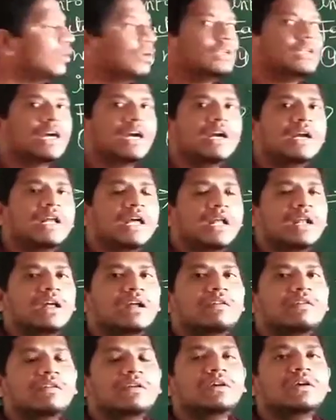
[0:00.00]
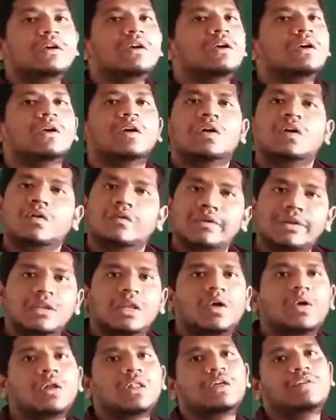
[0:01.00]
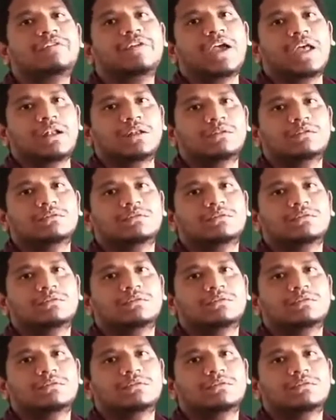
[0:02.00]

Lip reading: both containers without the fan.